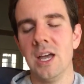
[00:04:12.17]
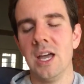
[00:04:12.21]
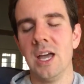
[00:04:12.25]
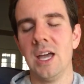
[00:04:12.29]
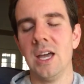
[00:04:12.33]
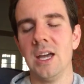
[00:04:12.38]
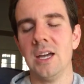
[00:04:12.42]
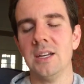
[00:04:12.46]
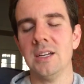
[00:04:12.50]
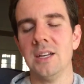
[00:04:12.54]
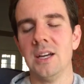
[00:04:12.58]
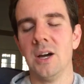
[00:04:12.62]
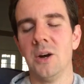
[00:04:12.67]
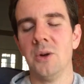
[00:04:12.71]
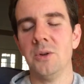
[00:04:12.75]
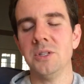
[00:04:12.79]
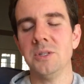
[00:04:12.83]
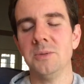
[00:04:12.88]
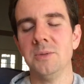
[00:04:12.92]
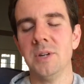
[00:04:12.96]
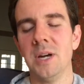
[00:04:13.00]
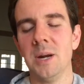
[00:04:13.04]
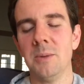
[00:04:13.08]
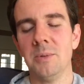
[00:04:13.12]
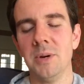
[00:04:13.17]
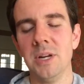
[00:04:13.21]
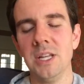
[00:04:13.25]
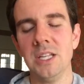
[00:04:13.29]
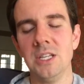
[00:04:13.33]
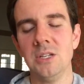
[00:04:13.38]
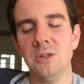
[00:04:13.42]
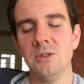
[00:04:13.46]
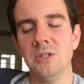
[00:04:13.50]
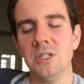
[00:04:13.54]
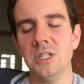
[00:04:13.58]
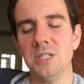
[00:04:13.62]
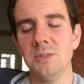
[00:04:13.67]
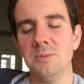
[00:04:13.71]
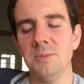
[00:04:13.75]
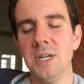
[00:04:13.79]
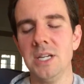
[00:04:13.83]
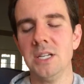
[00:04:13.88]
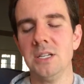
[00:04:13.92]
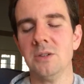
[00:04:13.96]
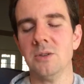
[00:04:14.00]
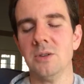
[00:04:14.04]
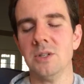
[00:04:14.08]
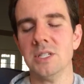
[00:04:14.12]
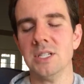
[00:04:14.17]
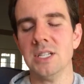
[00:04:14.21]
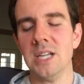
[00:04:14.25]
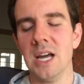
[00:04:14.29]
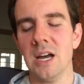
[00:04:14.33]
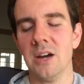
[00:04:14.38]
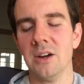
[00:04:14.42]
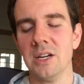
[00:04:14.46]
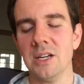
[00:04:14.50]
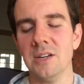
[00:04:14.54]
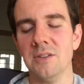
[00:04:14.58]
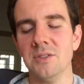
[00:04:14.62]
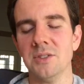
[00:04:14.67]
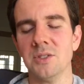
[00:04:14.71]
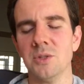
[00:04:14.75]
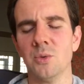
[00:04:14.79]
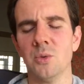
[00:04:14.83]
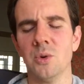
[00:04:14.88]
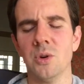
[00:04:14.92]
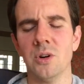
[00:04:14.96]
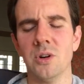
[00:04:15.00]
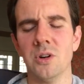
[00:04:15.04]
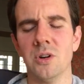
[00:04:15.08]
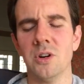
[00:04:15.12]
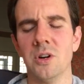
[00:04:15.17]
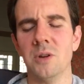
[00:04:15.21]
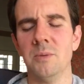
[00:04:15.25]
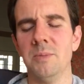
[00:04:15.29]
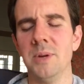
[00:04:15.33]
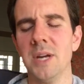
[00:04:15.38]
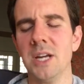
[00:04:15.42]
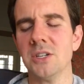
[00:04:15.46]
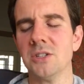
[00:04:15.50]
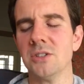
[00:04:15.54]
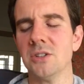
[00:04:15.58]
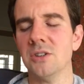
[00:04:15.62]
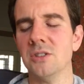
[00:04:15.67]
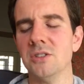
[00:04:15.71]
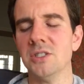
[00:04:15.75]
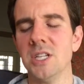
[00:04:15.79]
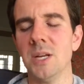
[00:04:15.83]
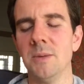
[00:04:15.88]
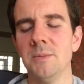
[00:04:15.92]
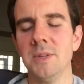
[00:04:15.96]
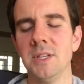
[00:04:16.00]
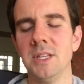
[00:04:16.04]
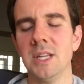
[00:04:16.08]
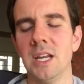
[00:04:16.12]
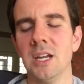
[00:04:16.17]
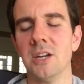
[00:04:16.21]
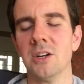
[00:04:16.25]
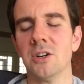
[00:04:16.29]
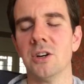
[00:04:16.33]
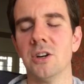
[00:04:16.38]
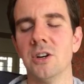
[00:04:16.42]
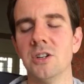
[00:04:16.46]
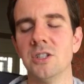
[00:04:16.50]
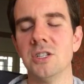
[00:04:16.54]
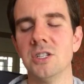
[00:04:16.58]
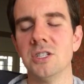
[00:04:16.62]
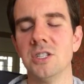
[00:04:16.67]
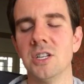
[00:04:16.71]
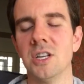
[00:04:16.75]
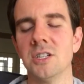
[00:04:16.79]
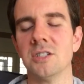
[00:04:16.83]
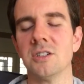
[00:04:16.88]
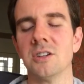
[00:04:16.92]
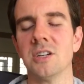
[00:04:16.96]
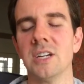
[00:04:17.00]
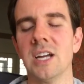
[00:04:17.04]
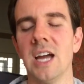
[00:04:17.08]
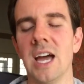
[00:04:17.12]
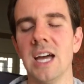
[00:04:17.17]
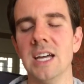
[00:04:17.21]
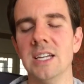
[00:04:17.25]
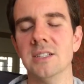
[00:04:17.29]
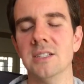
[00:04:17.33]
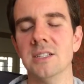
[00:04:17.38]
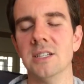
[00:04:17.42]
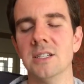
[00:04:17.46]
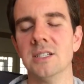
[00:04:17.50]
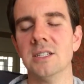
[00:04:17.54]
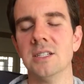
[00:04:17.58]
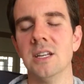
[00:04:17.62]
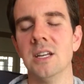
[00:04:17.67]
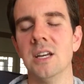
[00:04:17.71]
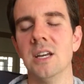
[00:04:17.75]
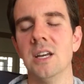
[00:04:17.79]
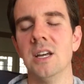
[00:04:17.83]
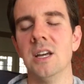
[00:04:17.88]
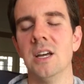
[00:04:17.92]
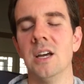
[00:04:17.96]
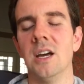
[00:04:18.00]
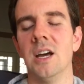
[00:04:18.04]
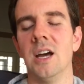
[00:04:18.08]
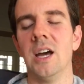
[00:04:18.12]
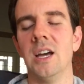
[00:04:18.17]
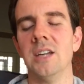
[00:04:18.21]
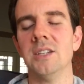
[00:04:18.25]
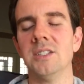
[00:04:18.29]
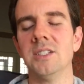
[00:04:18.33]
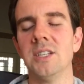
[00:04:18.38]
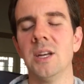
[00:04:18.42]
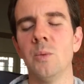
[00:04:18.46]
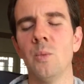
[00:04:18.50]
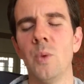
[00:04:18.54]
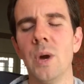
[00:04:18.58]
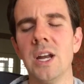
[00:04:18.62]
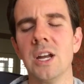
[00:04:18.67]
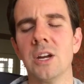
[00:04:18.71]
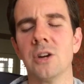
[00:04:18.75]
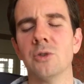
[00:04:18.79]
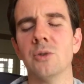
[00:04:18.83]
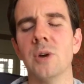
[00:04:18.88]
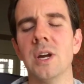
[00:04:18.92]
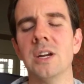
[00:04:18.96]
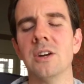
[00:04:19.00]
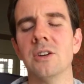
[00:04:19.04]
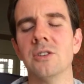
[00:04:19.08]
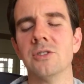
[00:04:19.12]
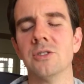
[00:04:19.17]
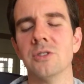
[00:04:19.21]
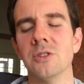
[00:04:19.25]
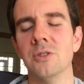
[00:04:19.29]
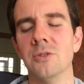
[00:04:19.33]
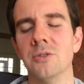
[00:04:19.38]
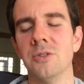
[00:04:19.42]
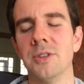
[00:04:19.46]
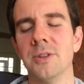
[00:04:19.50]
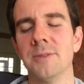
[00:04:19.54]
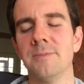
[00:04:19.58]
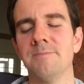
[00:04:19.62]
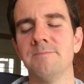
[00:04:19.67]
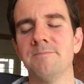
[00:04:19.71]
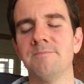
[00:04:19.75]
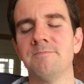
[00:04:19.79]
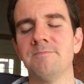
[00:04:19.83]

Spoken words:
And Holy Spirit, I pray that you just speak to us now and give us a word or a picture or something that encourages us or guides us in some way to greater truth.